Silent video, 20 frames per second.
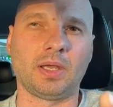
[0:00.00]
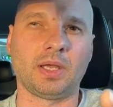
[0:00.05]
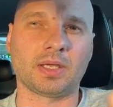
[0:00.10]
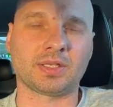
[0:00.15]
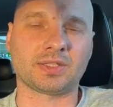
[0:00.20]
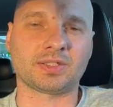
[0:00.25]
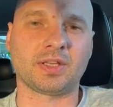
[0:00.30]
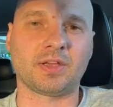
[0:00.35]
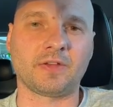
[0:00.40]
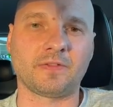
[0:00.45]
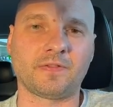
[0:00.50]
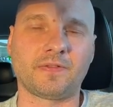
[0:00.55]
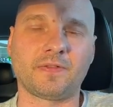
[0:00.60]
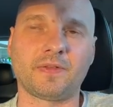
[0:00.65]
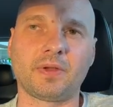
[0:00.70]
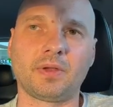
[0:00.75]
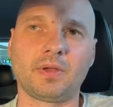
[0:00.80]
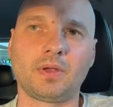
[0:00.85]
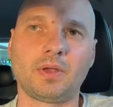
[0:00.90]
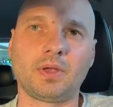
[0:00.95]

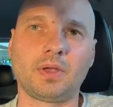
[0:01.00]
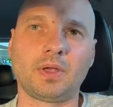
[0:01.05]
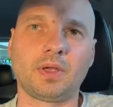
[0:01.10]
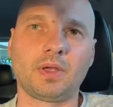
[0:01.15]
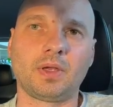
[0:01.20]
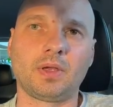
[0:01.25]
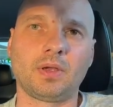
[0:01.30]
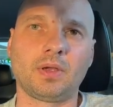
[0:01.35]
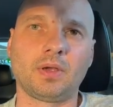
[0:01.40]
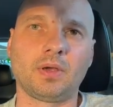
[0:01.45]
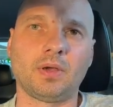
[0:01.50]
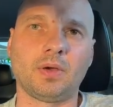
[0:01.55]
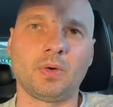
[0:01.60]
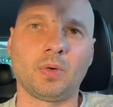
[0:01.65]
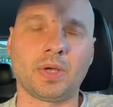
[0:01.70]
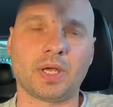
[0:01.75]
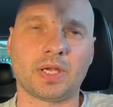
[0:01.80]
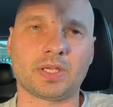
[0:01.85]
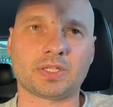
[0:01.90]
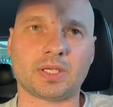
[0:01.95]
XF
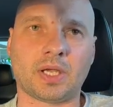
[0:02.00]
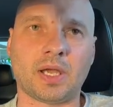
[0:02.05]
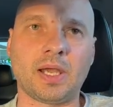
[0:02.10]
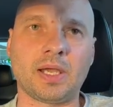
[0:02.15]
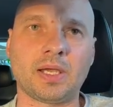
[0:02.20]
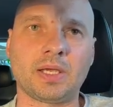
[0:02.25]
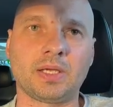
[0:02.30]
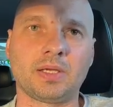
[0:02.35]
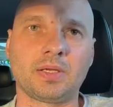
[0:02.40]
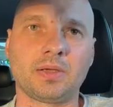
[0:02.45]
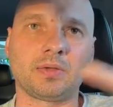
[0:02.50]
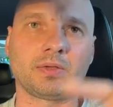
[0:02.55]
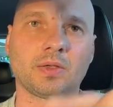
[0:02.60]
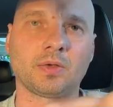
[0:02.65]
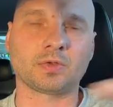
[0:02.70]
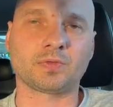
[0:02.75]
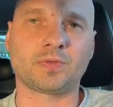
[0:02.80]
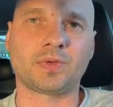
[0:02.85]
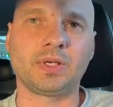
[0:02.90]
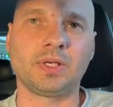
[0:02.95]
or XK,
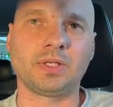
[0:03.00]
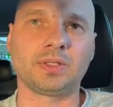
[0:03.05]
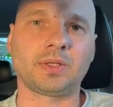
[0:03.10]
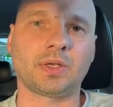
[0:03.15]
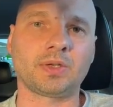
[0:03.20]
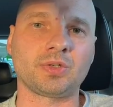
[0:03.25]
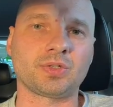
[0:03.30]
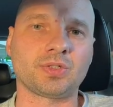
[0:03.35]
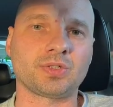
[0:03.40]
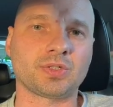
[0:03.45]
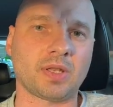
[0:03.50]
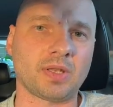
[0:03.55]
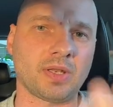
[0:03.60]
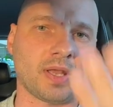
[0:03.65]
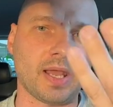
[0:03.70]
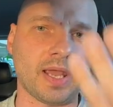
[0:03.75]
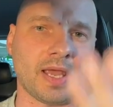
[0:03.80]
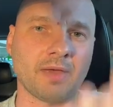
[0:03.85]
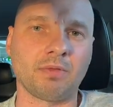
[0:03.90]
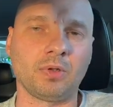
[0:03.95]
those 3-litre engines,
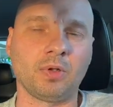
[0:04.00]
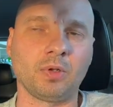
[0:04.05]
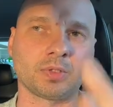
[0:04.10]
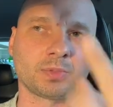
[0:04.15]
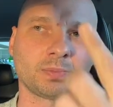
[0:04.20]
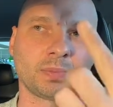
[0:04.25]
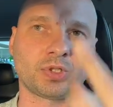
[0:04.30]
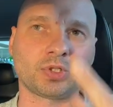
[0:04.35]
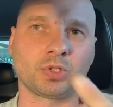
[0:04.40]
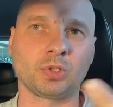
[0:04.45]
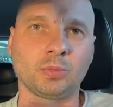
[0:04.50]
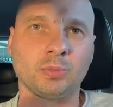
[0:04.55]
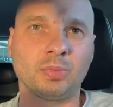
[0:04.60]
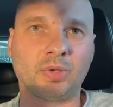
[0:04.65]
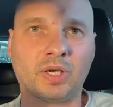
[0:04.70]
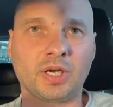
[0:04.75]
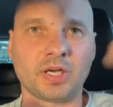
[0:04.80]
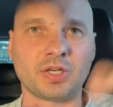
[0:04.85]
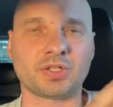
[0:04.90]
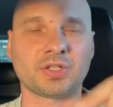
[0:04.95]
they have a special
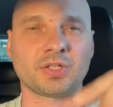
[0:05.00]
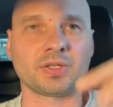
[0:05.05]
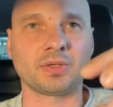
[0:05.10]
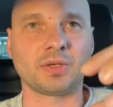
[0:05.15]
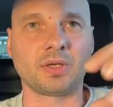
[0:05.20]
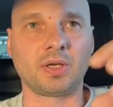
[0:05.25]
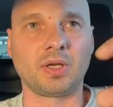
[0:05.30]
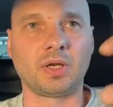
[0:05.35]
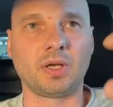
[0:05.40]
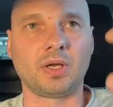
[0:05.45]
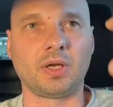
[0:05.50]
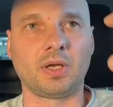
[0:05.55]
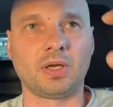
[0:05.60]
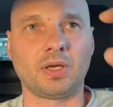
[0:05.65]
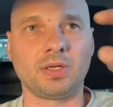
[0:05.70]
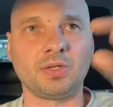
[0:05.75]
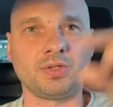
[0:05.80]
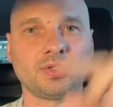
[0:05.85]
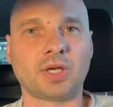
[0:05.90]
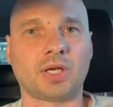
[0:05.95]
lubrication
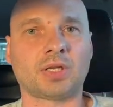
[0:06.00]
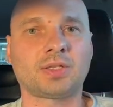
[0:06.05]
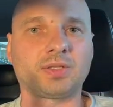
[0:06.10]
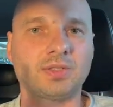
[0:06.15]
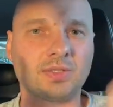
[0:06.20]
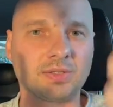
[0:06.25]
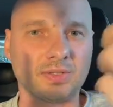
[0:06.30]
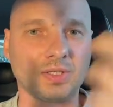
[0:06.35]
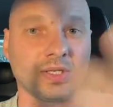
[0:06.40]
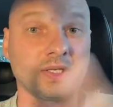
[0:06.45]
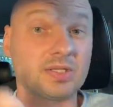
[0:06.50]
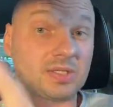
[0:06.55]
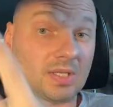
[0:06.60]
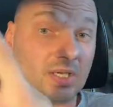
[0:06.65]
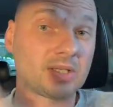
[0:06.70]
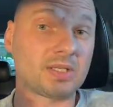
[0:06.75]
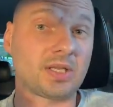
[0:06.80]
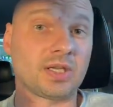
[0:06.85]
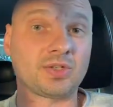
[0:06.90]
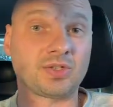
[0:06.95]
injectors
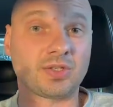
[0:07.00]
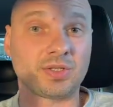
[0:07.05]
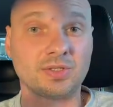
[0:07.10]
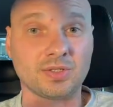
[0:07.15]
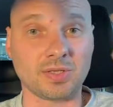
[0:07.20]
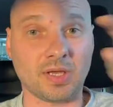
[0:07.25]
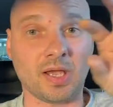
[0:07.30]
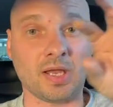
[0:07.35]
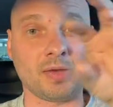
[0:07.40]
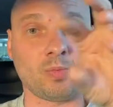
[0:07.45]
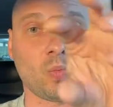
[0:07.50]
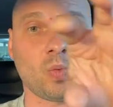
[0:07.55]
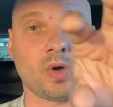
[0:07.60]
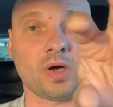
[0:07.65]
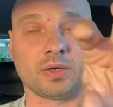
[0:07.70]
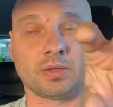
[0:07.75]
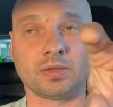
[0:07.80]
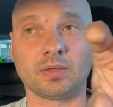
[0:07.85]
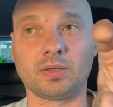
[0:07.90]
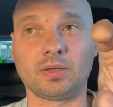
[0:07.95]
inside the engines and
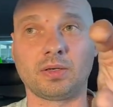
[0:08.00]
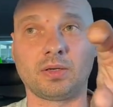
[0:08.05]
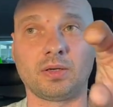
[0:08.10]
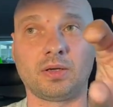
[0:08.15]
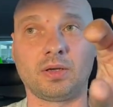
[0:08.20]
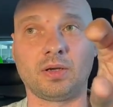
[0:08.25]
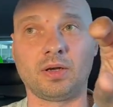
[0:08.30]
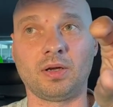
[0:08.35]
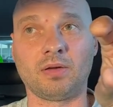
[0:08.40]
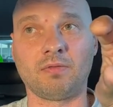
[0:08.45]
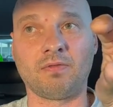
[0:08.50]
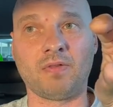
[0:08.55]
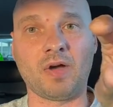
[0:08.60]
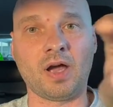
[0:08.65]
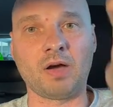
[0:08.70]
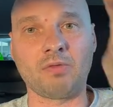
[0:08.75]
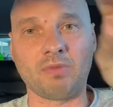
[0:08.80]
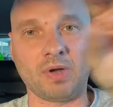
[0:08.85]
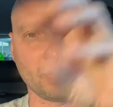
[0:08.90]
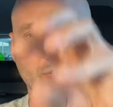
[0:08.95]
one
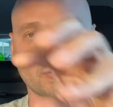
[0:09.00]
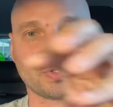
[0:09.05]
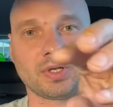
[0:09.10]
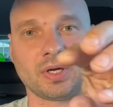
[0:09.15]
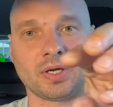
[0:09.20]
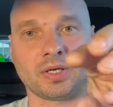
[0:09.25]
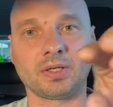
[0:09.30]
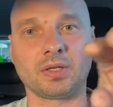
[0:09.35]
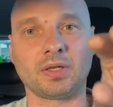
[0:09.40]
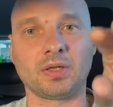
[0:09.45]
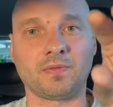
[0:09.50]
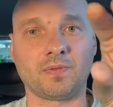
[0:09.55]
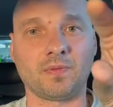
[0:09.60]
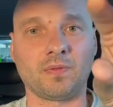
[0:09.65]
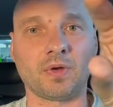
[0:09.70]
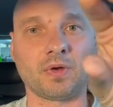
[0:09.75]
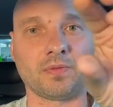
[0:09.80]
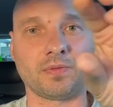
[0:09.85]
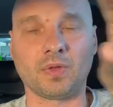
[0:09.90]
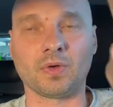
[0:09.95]
valve outside. If
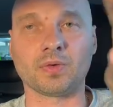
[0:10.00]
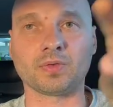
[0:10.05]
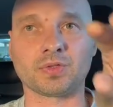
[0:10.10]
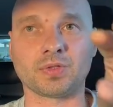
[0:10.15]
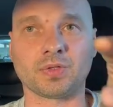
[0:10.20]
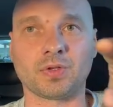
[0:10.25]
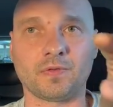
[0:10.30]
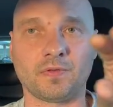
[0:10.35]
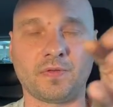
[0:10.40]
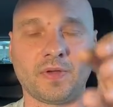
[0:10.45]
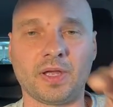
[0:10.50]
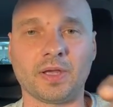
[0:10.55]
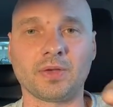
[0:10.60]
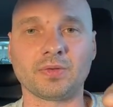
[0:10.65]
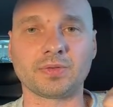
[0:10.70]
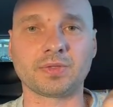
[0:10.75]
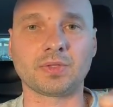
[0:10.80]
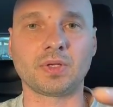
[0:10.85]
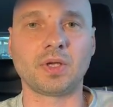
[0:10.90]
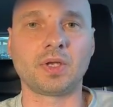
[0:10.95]
one of those sort of
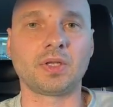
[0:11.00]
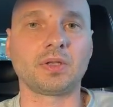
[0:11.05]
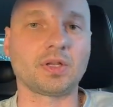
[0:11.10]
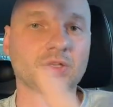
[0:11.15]
fails,